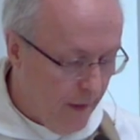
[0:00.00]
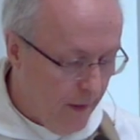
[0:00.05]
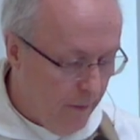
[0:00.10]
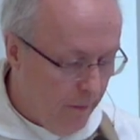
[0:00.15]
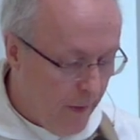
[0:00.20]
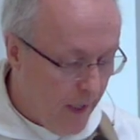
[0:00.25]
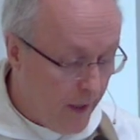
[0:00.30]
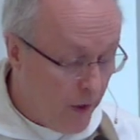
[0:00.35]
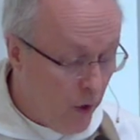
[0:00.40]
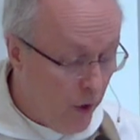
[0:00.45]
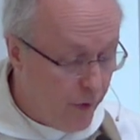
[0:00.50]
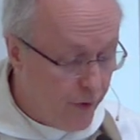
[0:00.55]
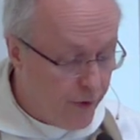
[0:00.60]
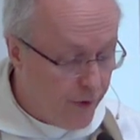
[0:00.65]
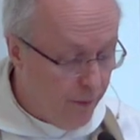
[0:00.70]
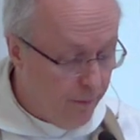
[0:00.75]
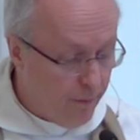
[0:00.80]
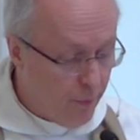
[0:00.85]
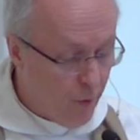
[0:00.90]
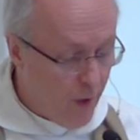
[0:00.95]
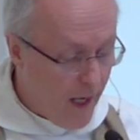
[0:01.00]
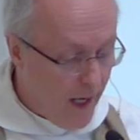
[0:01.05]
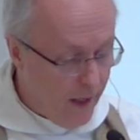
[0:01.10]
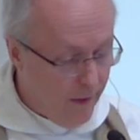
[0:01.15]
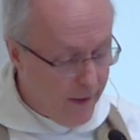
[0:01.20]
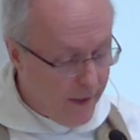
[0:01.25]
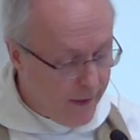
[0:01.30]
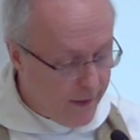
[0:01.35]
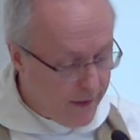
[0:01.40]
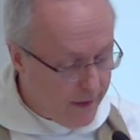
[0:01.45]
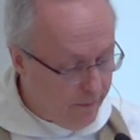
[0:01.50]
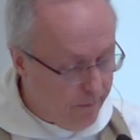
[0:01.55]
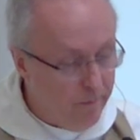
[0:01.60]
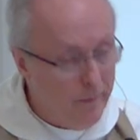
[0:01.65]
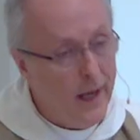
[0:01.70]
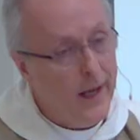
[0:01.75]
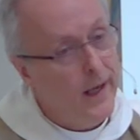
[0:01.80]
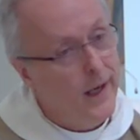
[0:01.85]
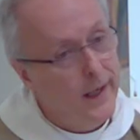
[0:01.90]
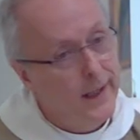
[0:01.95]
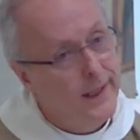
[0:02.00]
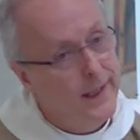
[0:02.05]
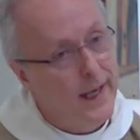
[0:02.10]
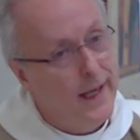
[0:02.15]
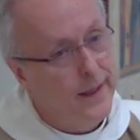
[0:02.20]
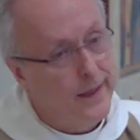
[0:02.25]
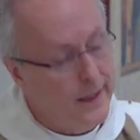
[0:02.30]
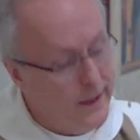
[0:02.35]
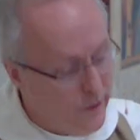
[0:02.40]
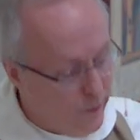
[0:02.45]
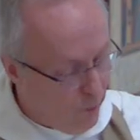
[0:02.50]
my constant prayer is, may I get this